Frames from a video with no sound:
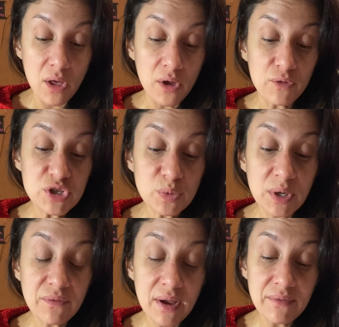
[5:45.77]
Verse
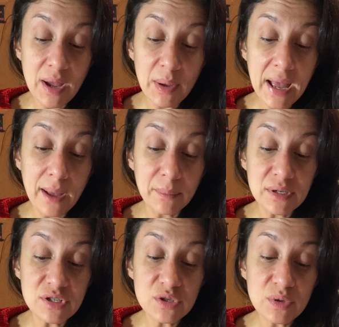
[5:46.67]
25, now it happened,
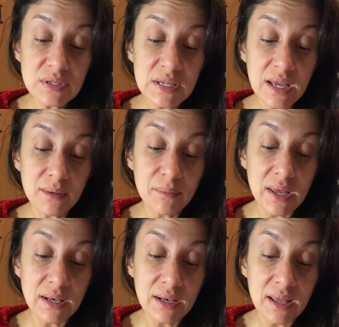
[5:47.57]
as soon as he had
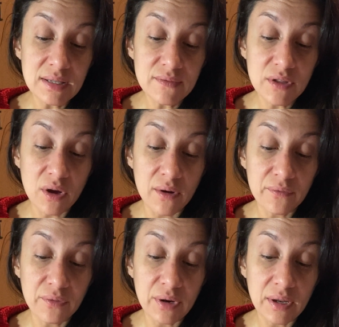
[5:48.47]
made an end of the
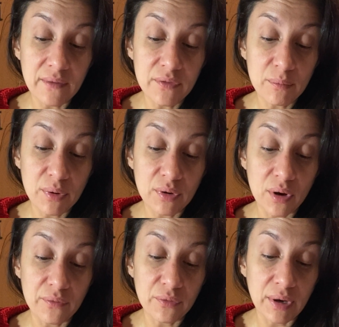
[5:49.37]
offering of the burnt
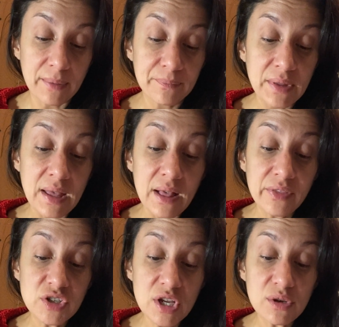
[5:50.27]
offering,
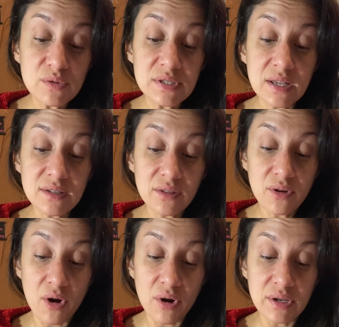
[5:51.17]
that Jehu said to the
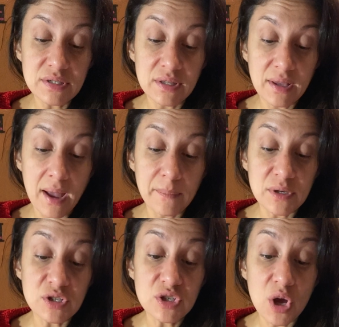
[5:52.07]
guard and to the
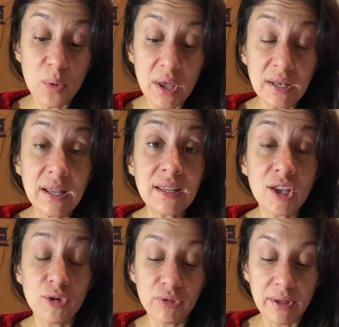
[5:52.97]
captains, "Go in and
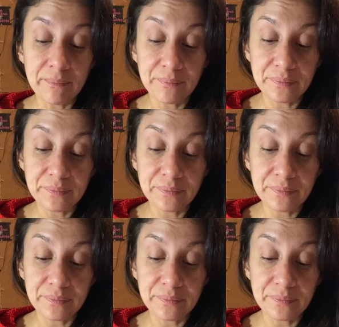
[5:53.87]
kill them.